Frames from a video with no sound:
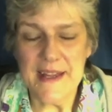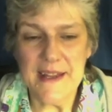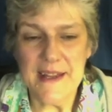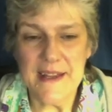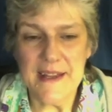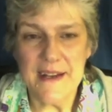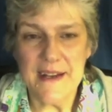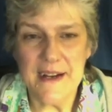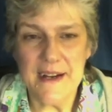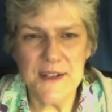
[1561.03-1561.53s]

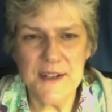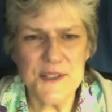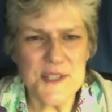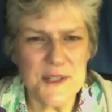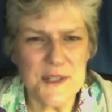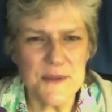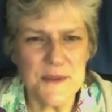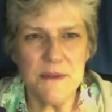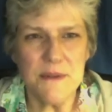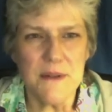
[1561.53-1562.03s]
I
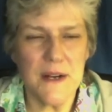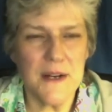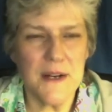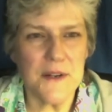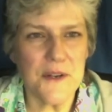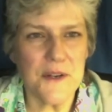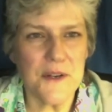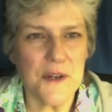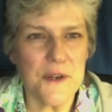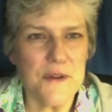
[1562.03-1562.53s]
also uh,
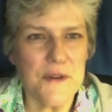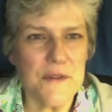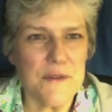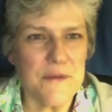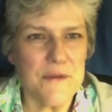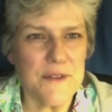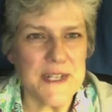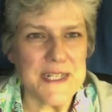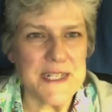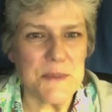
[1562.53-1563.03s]
know you from
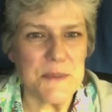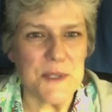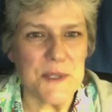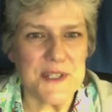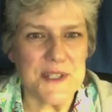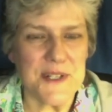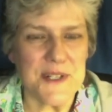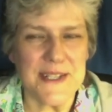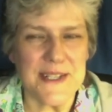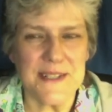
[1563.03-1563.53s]
Facebook, so
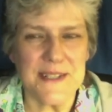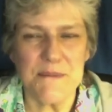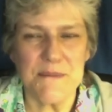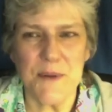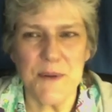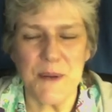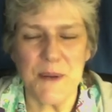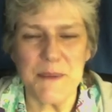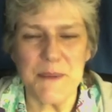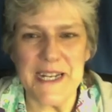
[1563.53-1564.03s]
I could
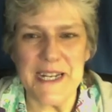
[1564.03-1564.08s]
probably catch